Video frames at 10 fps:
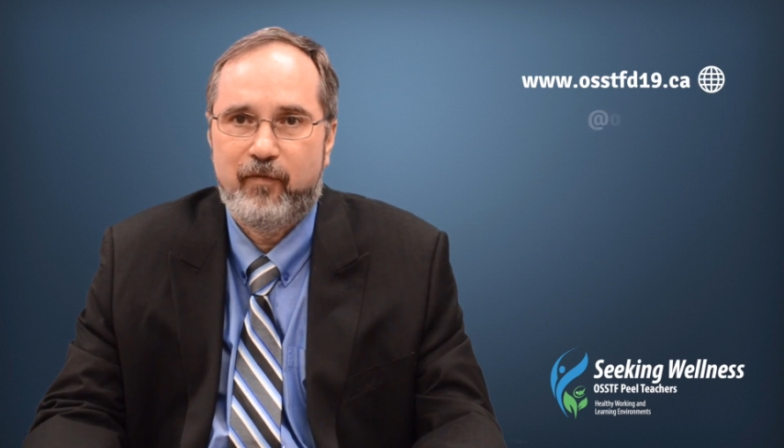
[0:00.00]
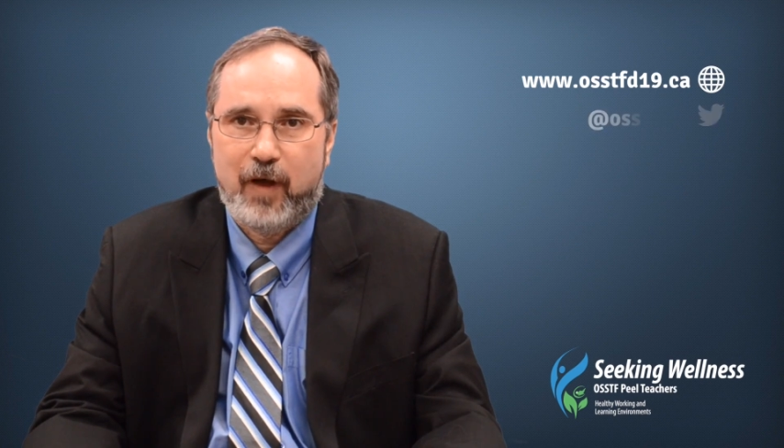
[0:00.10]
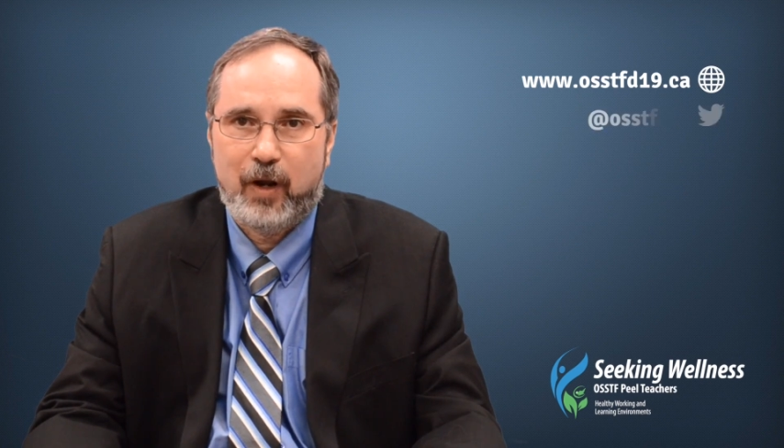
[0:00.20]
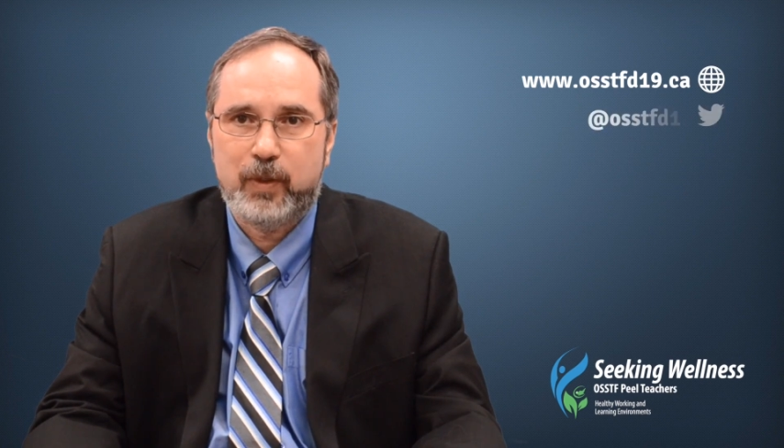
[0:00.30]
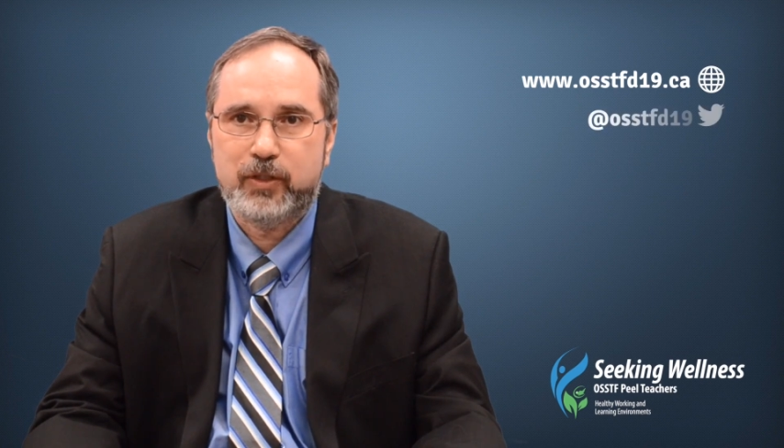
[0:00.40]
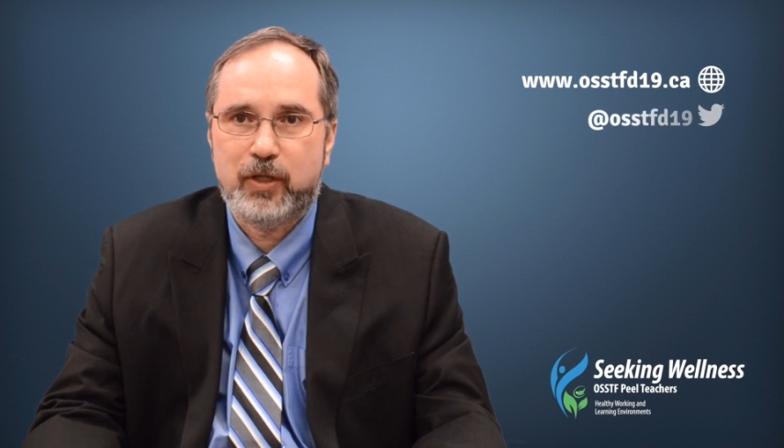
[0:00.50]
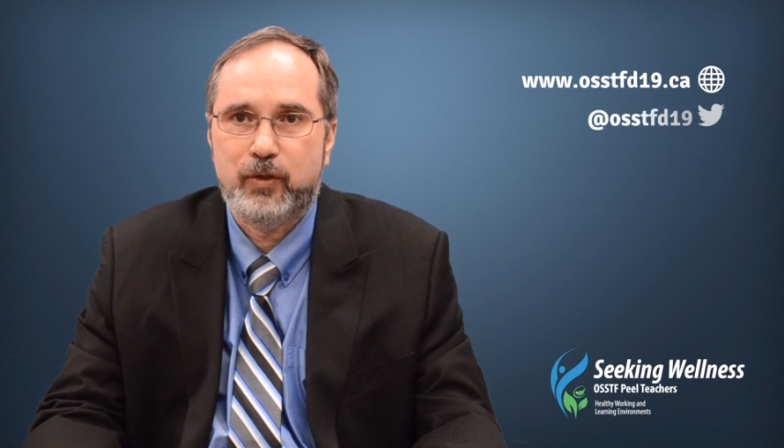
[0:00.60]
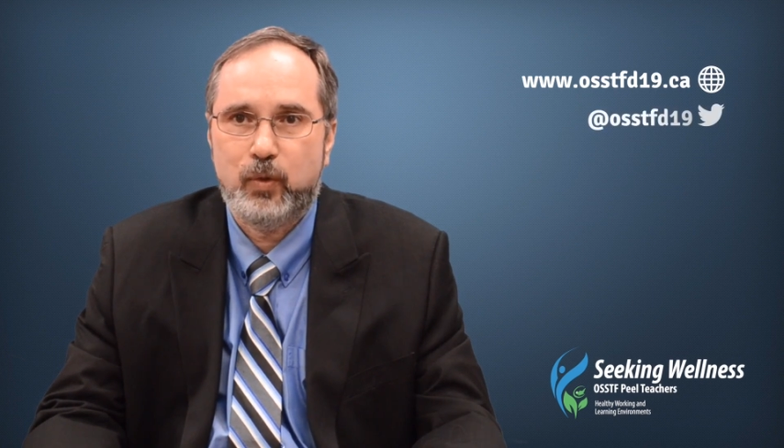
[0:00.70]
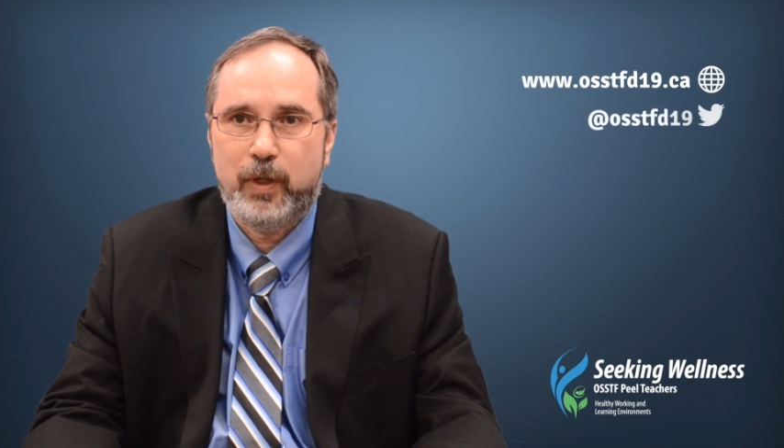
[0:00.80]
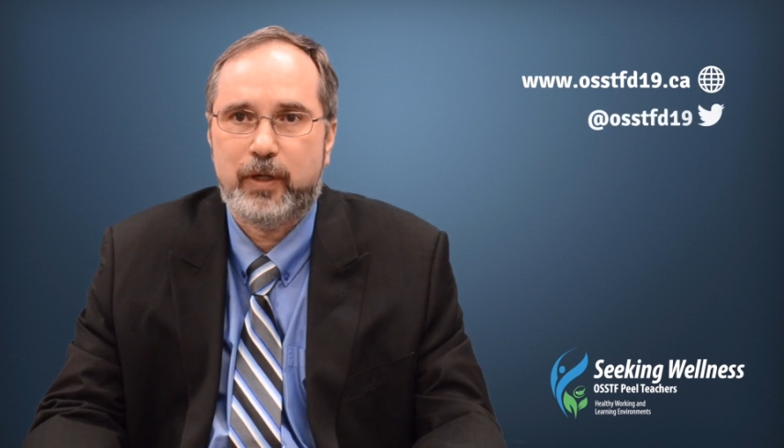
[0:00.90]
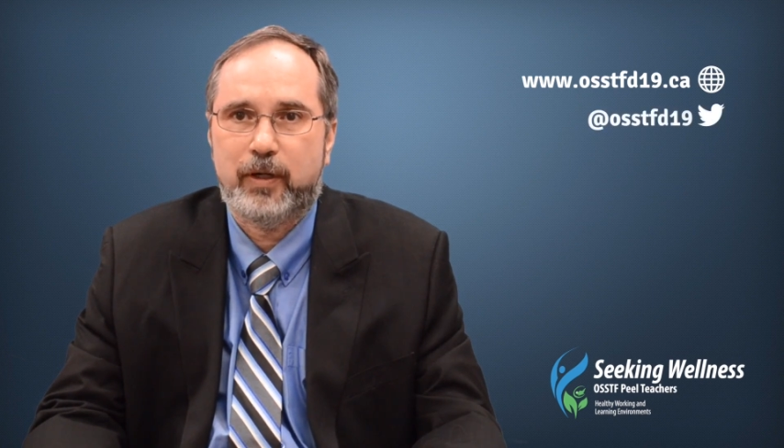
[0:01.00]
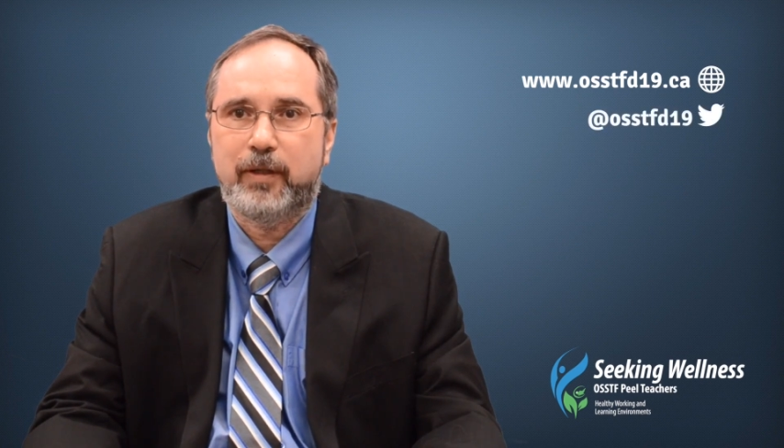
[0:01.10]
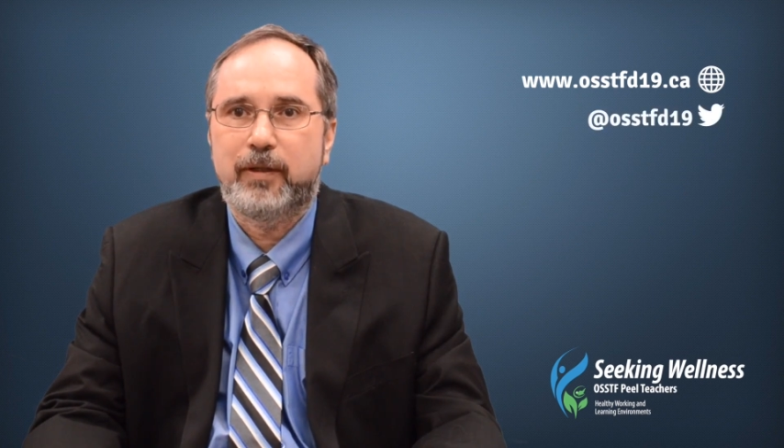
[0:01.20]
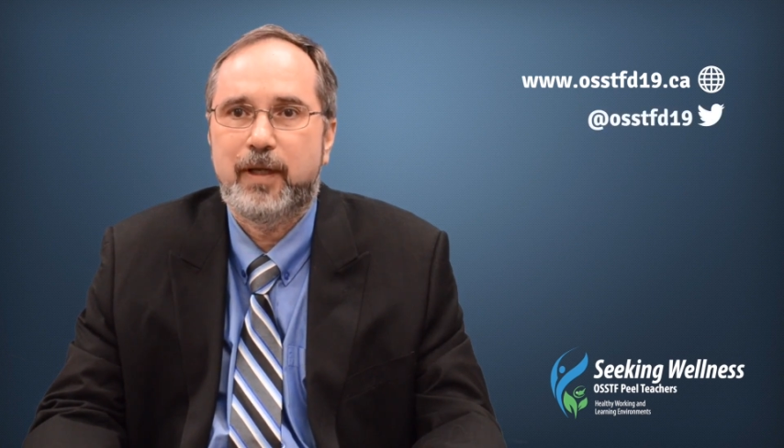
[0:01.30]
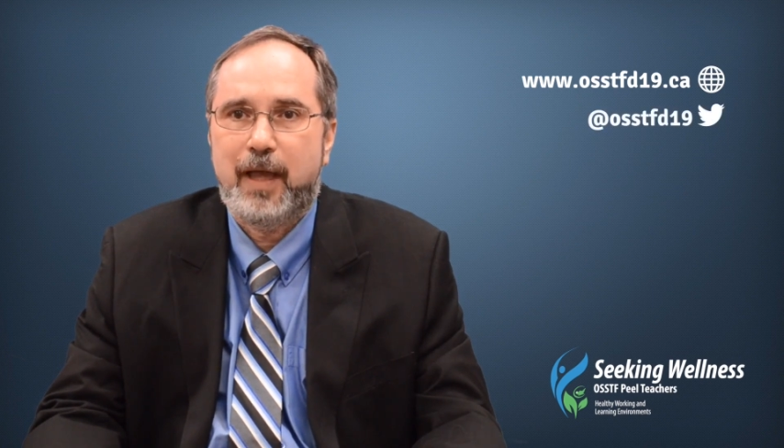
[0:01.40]
follow us on Twitter
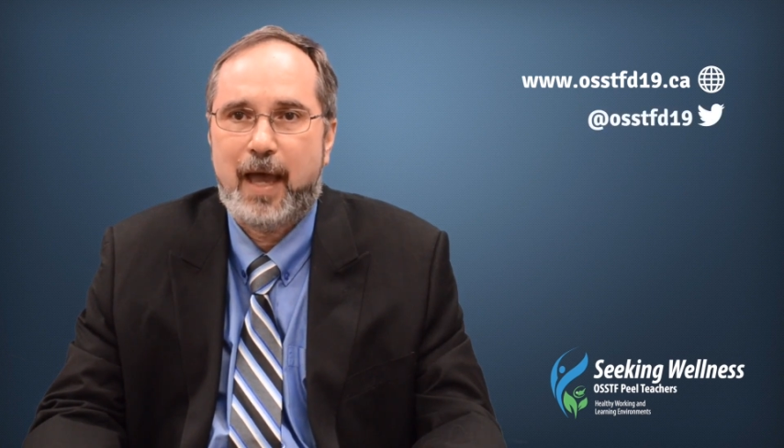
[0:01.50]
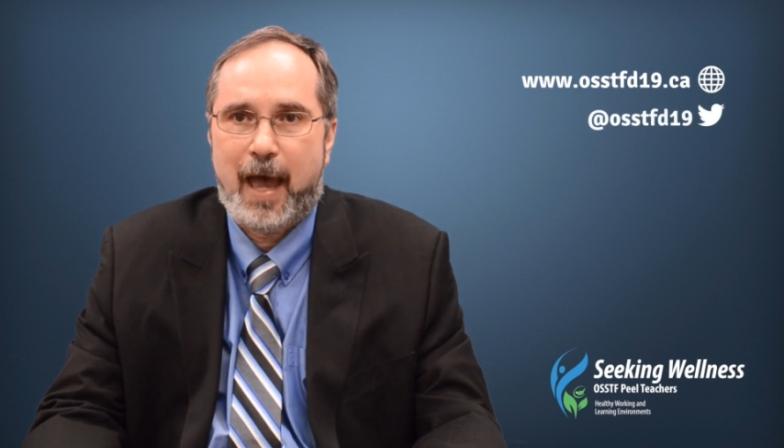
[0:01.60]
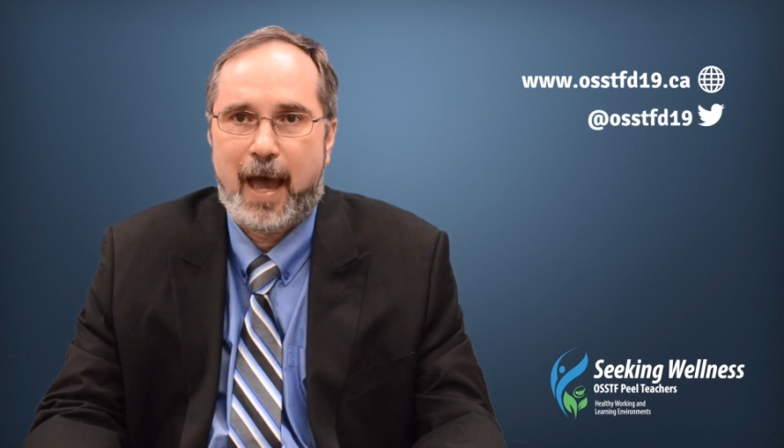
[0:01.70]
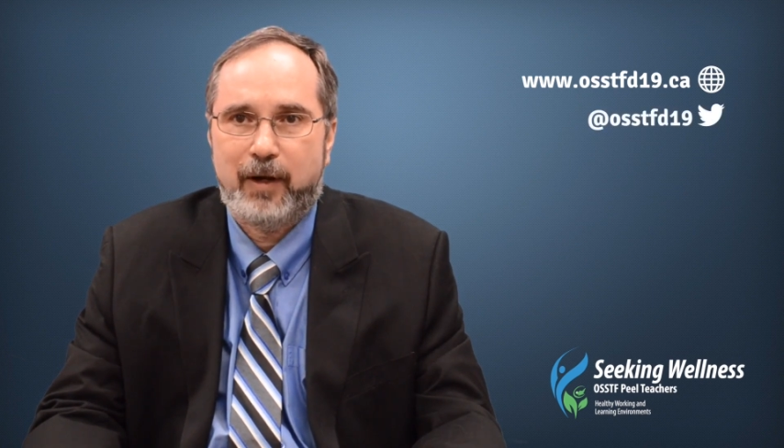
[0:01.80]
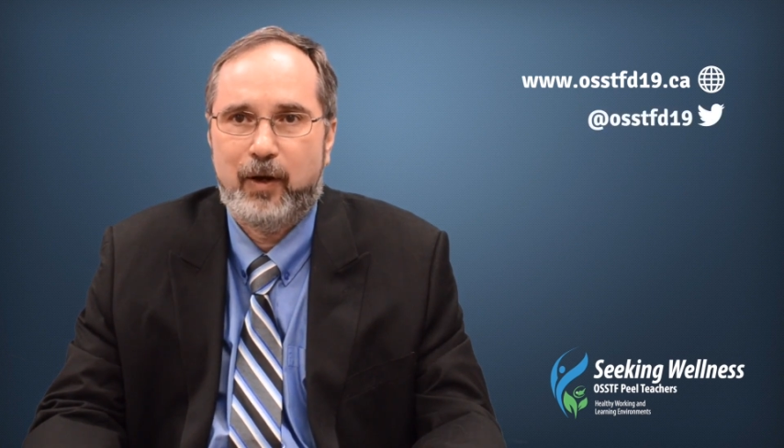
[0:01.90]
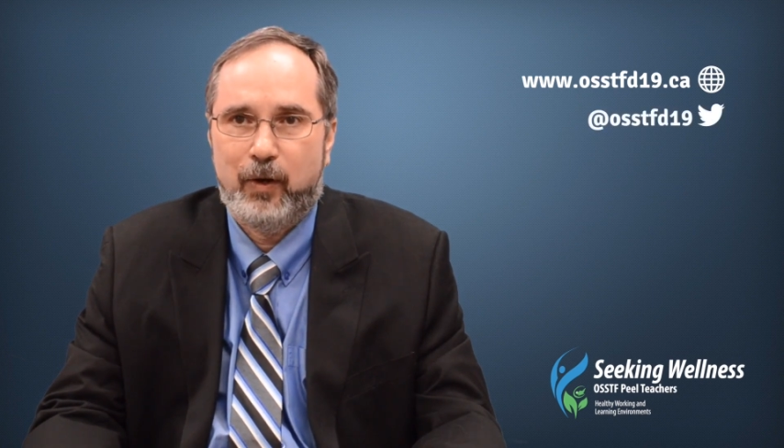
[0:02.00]
at